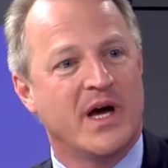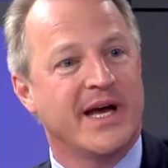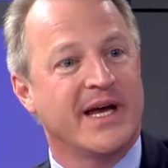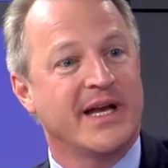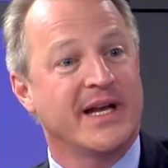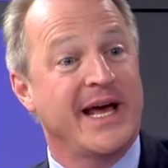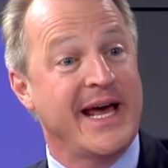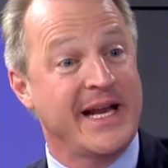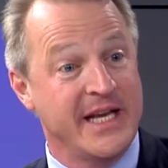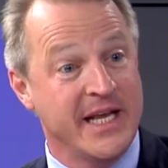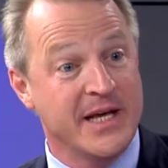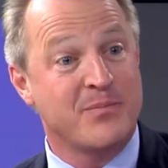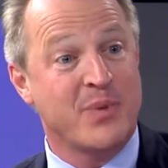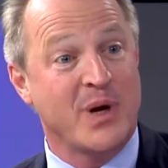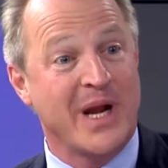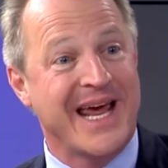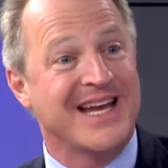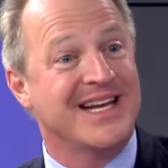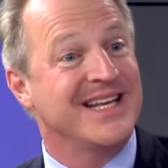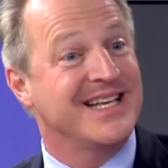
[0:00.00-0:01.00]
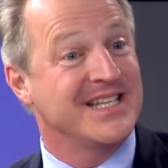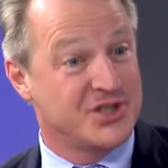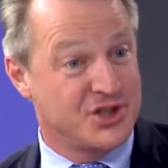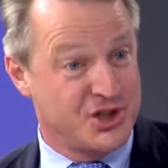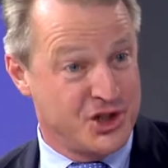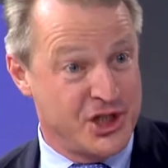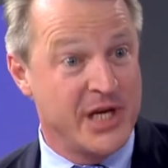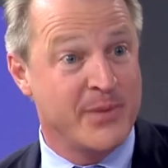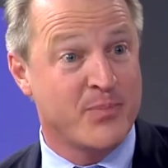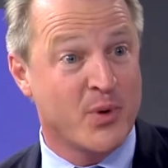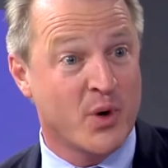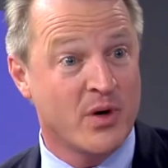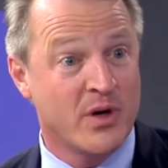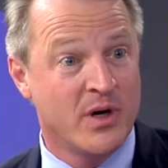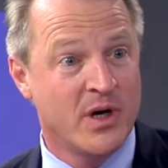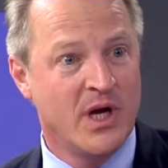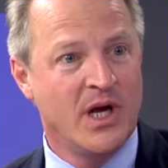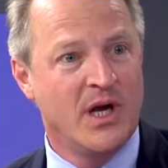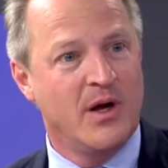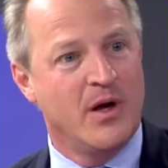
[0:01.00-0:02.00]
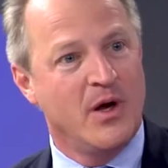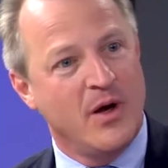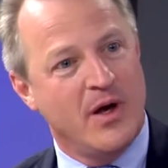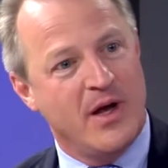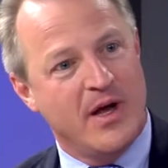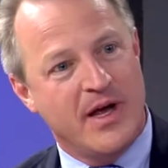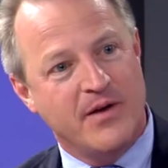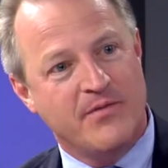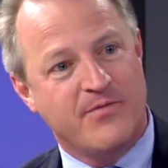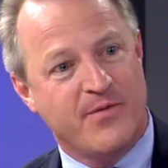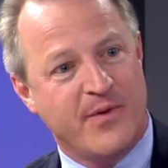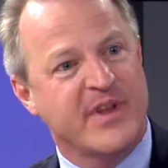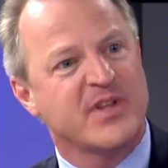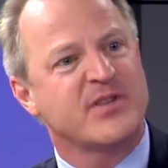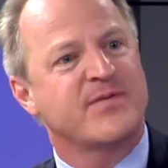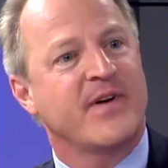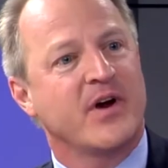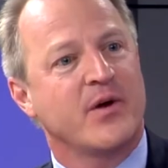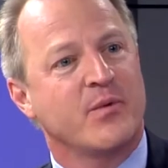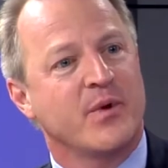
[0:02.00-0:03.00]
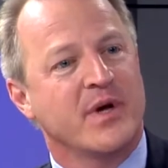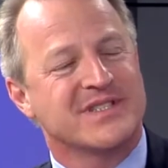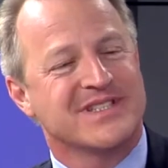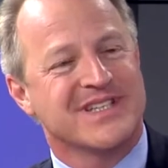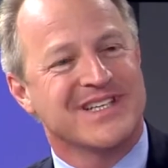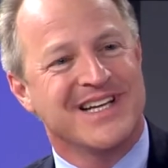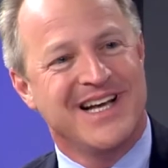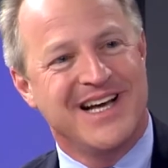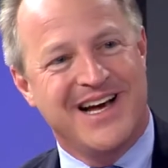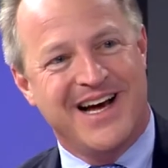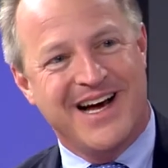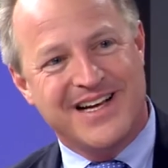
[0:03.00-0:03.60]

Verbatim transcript: a, an implant is cheaper, and for this very reason.